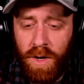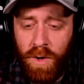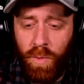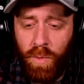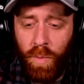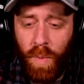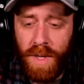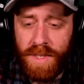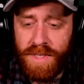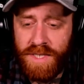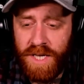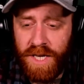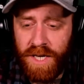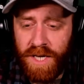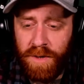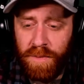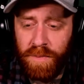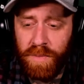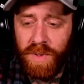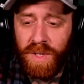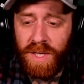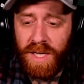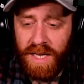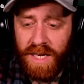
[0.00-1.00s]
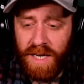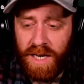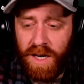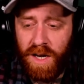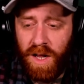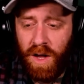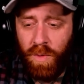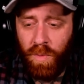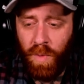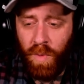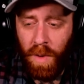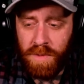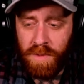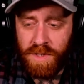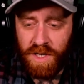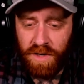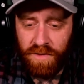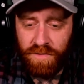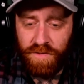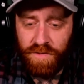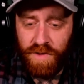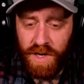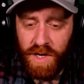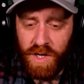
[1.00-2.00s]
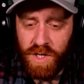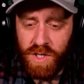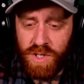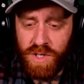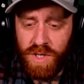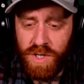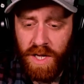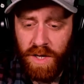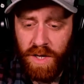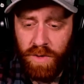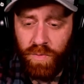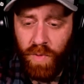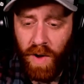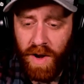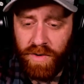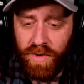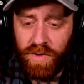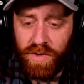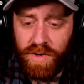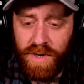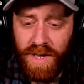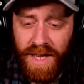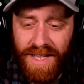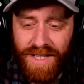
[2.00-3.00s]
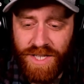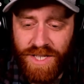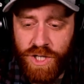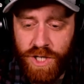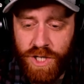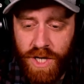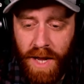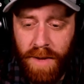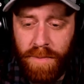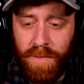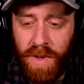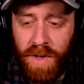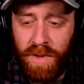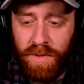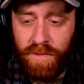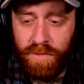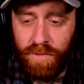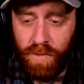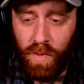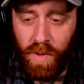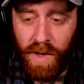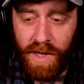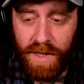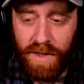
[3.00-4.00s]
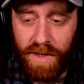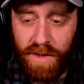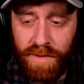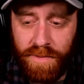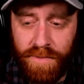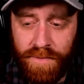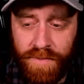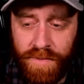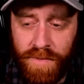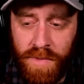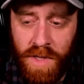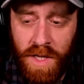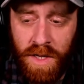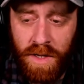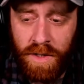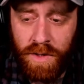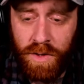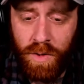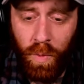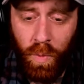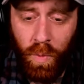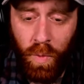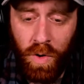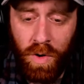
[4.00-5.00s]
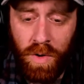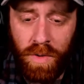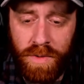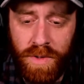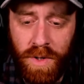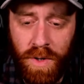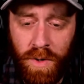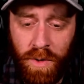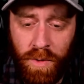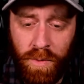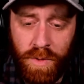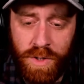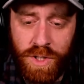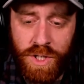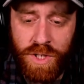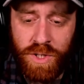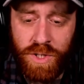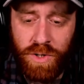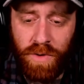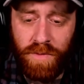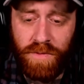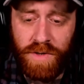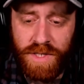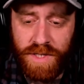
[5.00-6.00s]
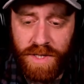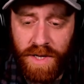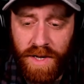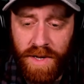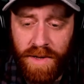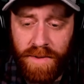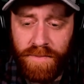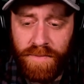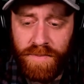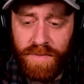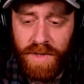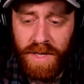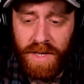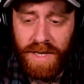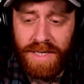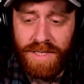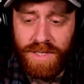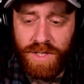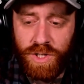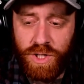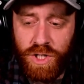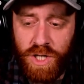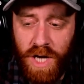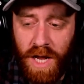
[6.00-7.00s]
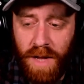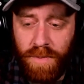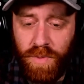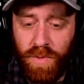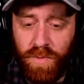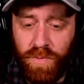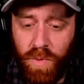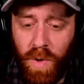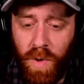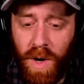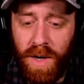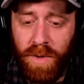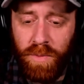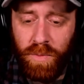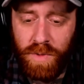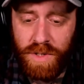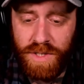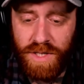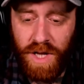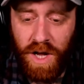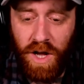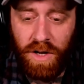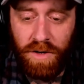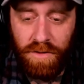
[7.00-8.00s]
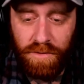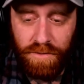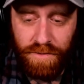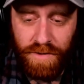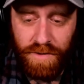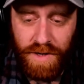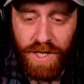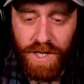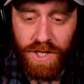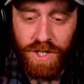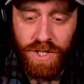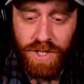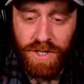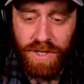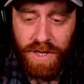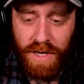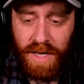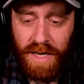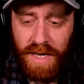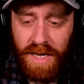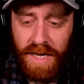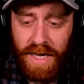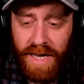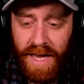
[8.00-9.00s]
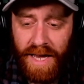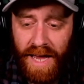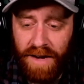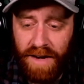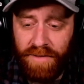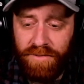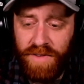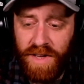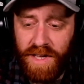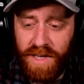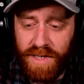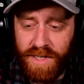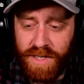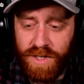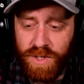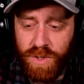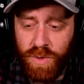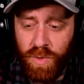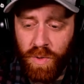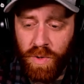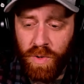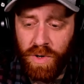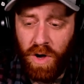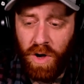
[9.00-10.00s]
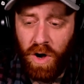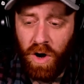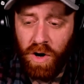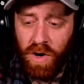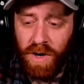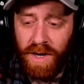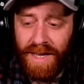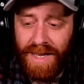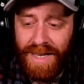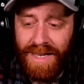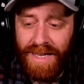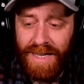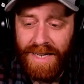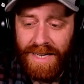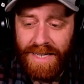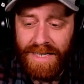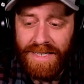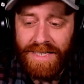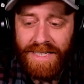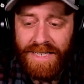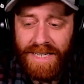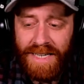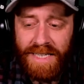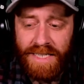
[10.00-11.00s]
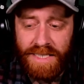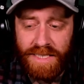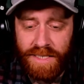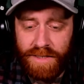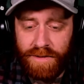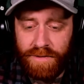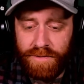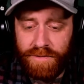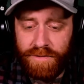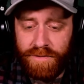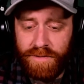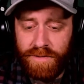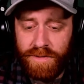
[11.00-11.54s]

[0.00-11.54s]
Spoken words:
Once he completed what was unfinished, he rendered its shape void. The world which serviced it is the shape of what was unfinished. Envy and discord are indicative